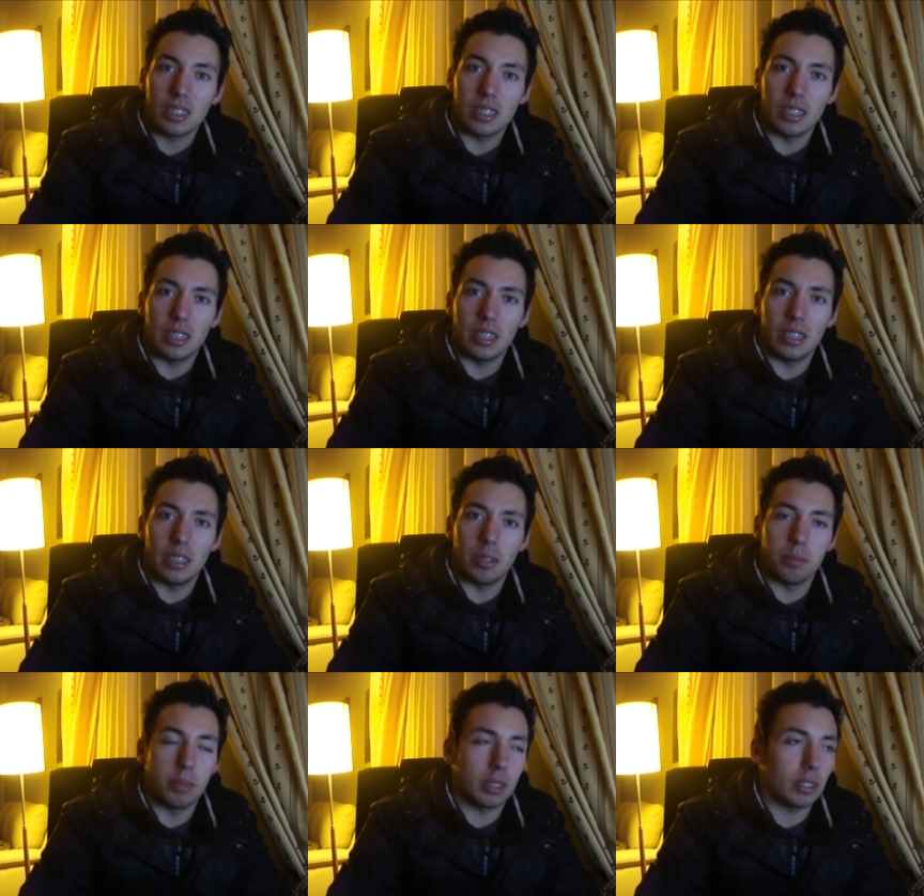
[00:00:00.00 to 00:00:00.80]

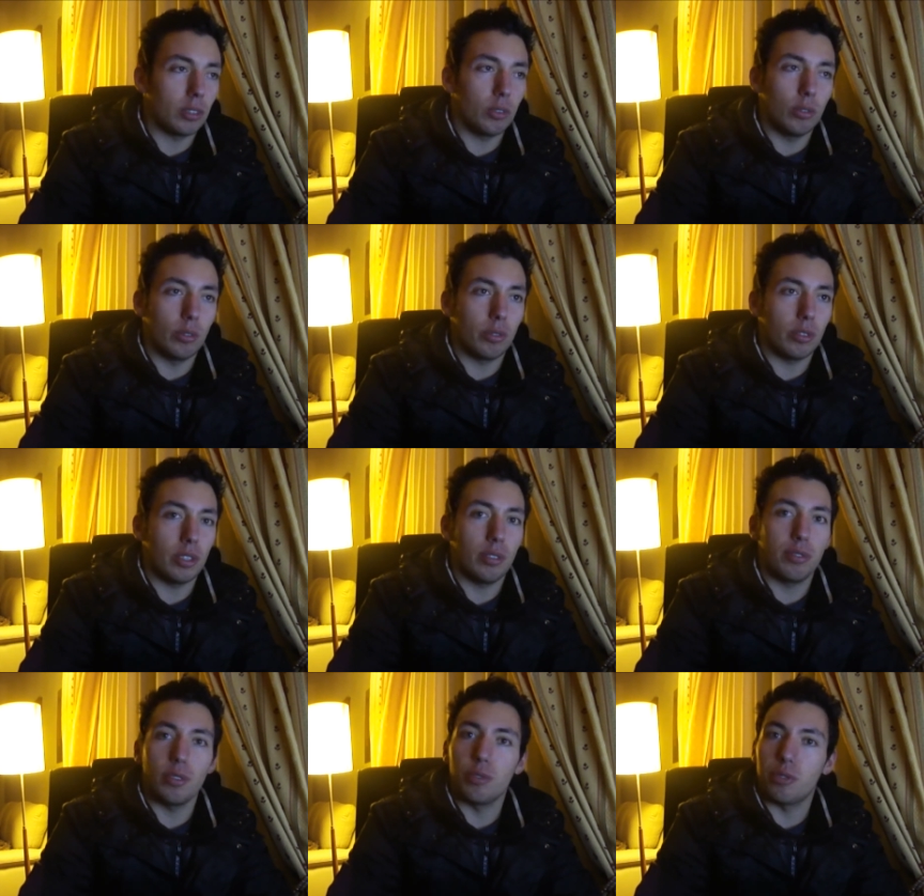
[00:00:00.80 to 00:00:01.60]
Uh, but you,
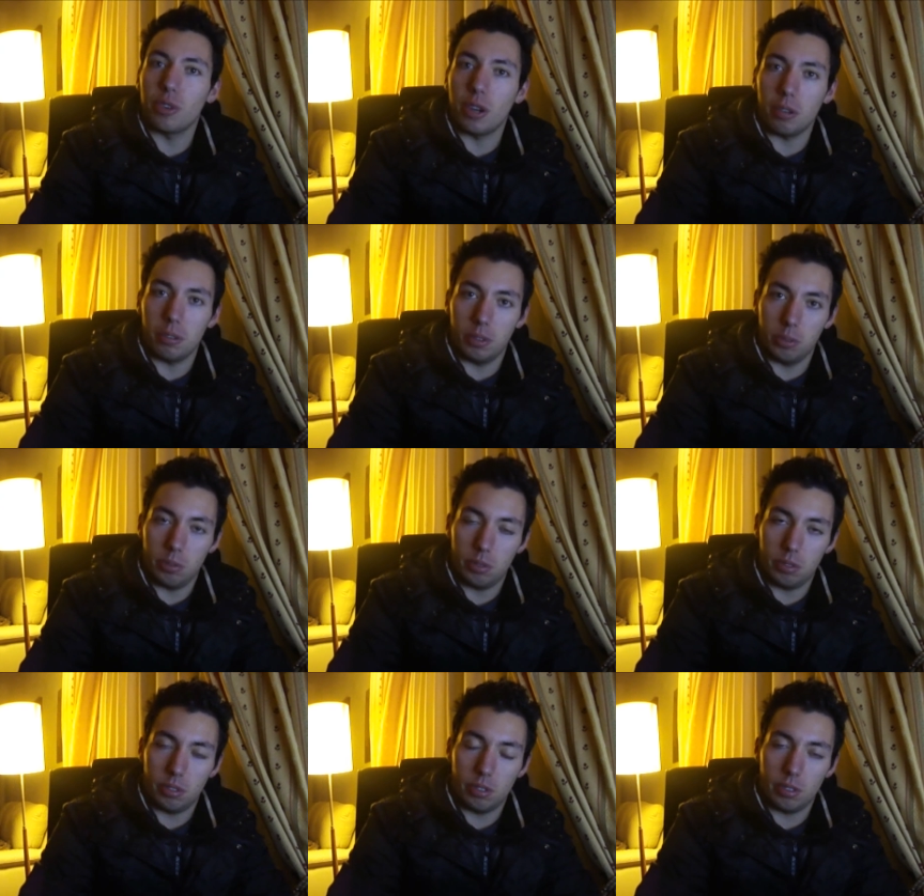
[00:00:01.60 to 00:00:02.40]
if you follow
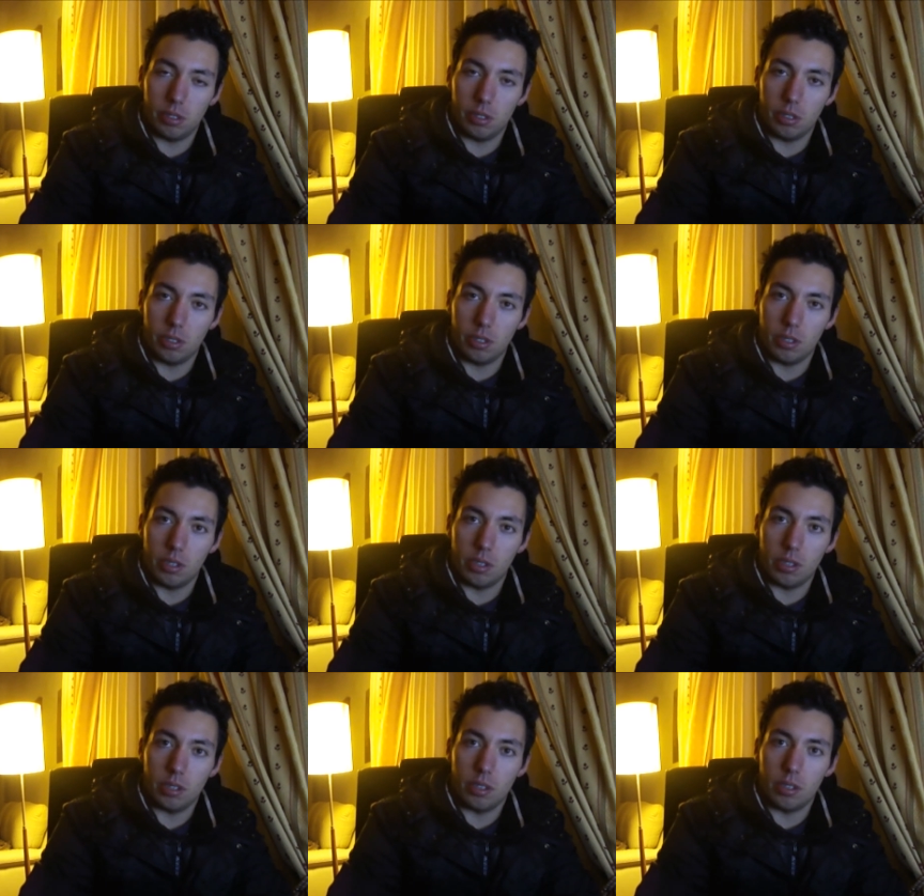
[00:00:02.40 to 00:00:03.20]

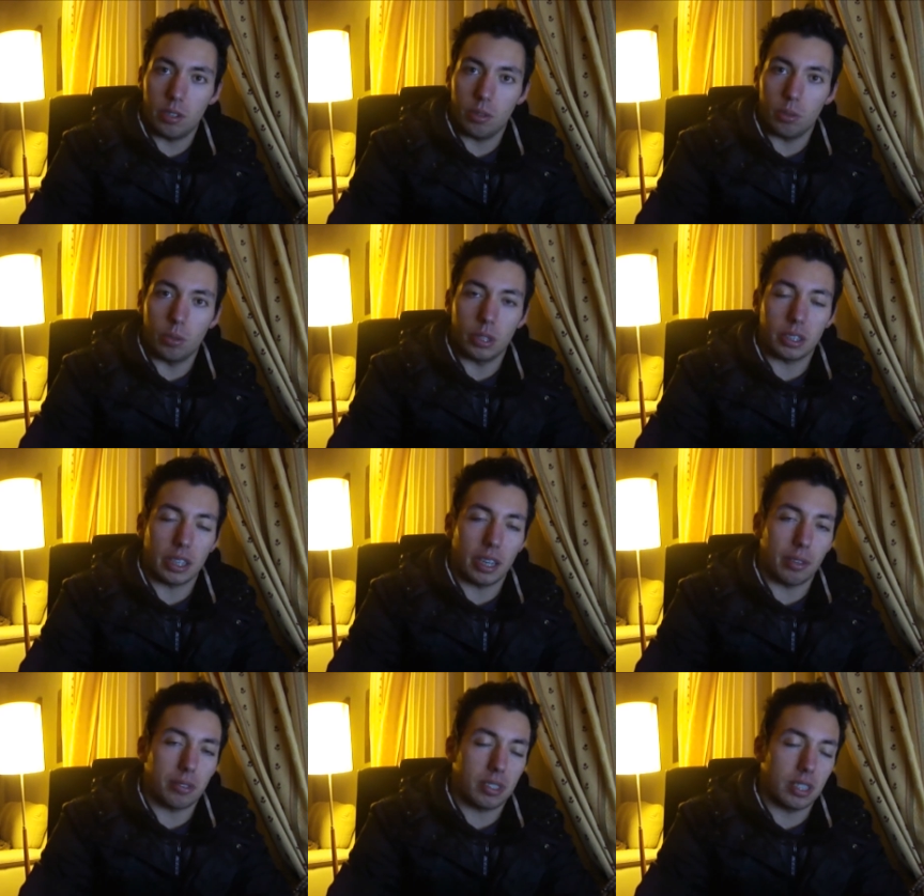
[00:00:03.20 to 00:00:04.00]
what
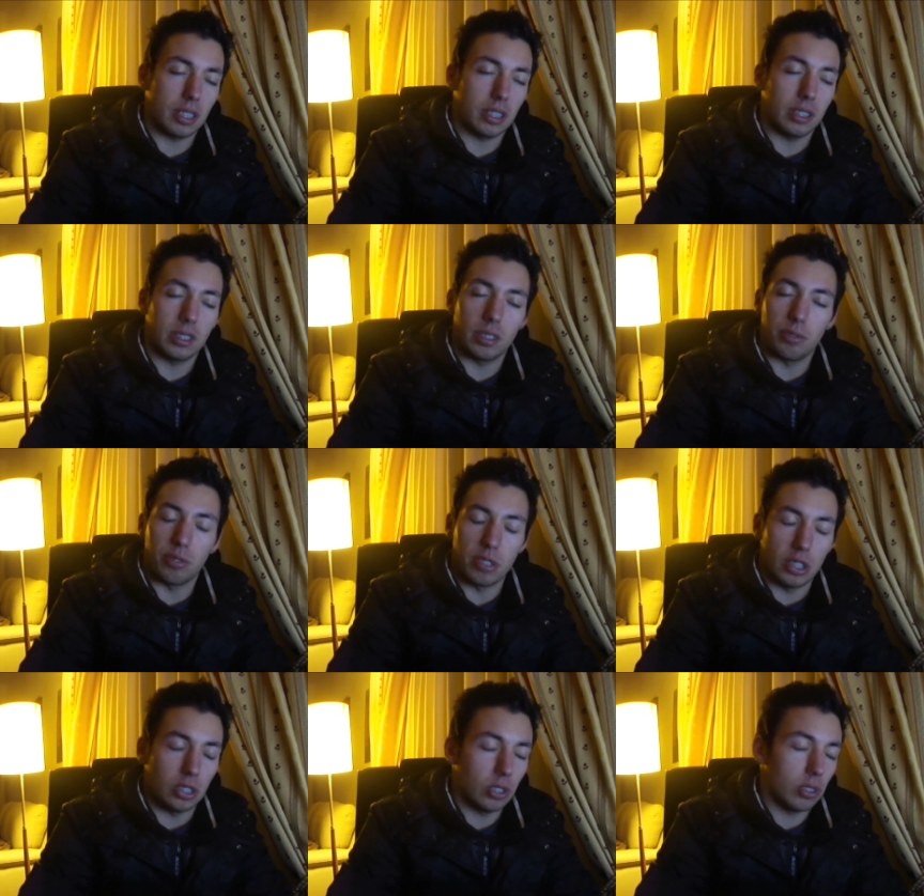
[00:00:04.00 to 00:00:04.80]
I have said in the
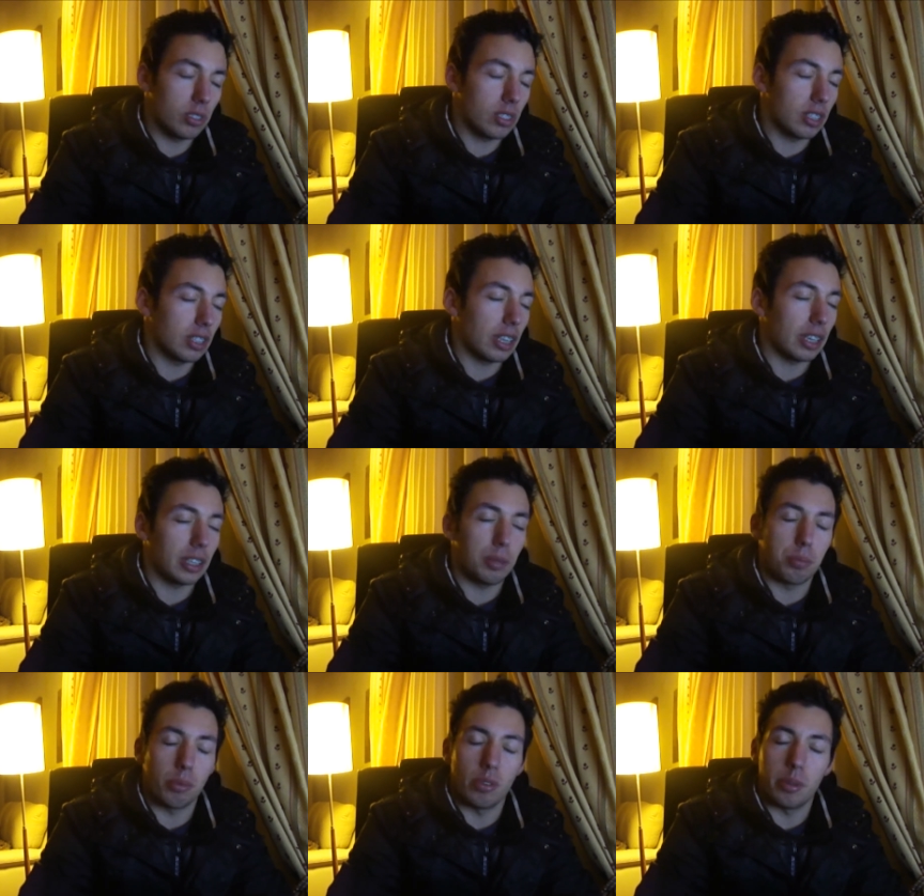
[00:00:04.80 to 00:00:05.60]
videos and I
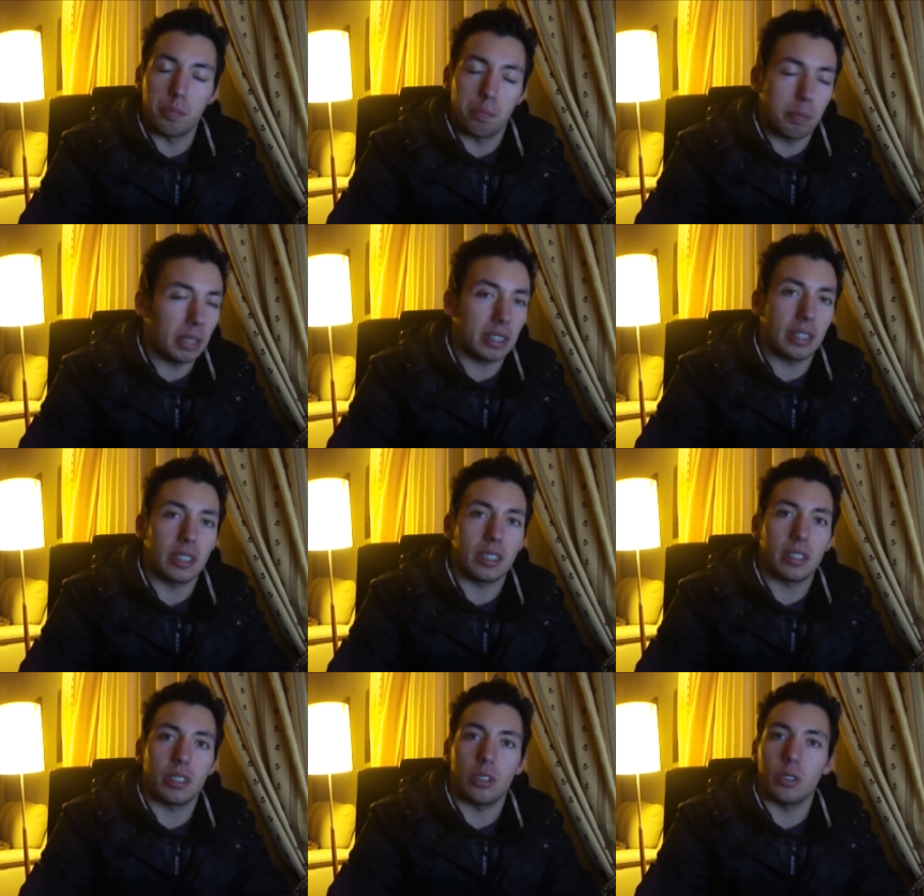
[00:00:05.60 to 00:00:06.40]
keep
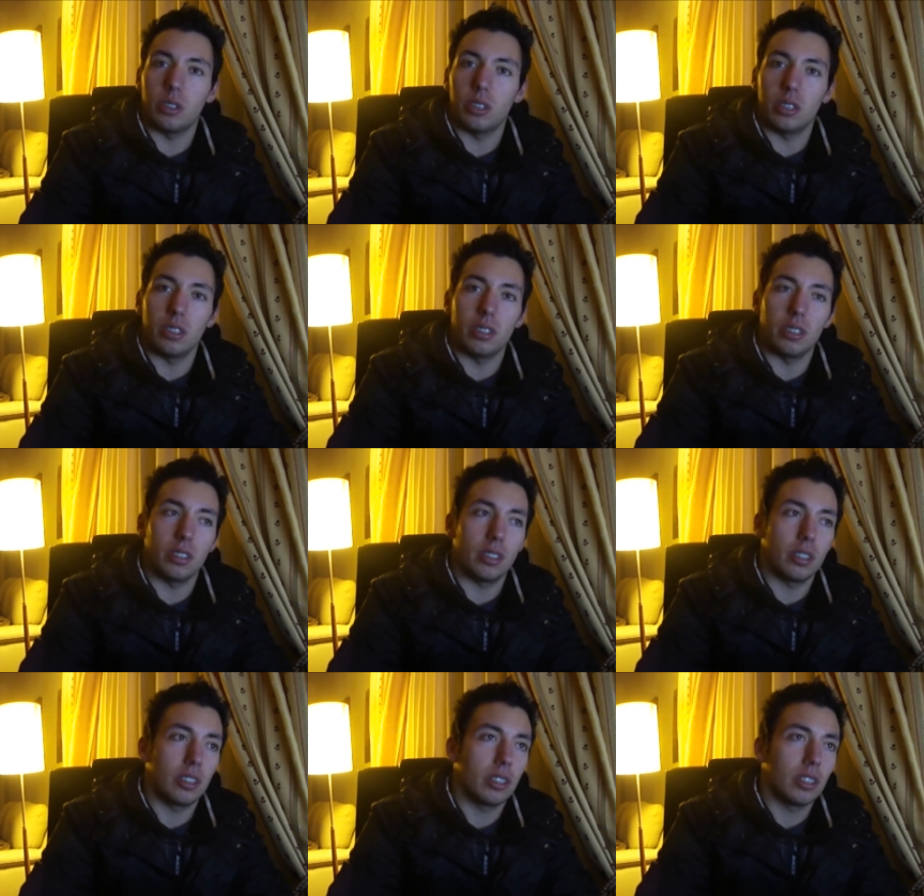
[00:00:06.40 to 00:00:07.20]
repeating all
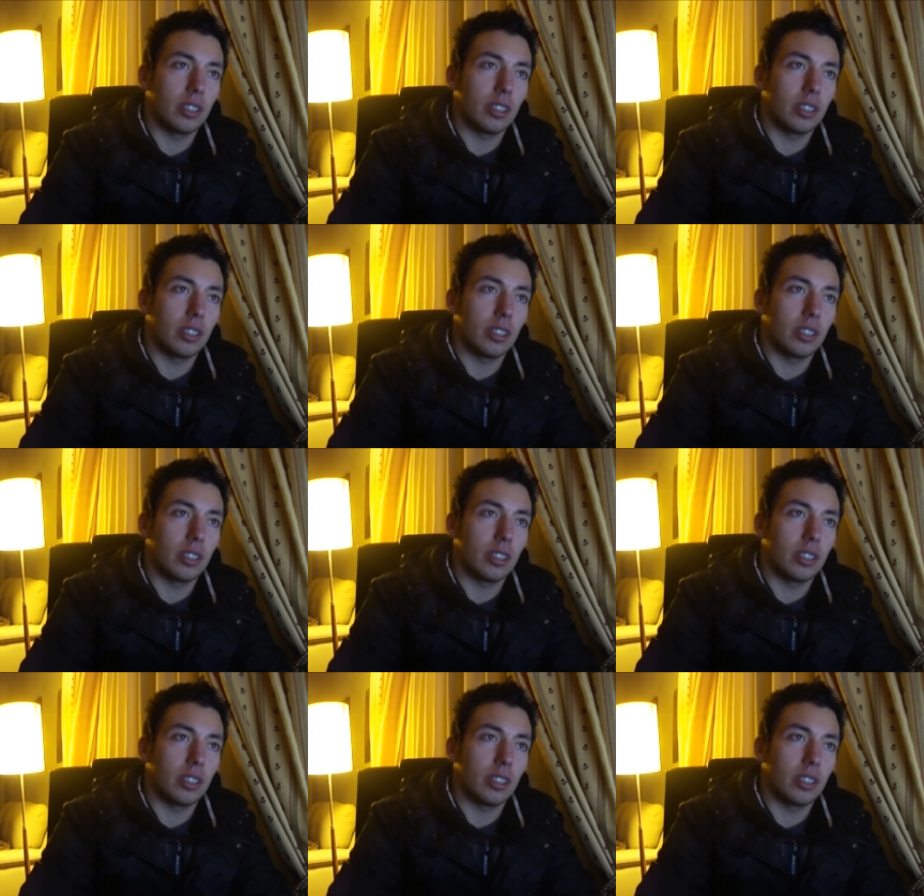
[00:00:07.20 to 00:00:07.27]
the,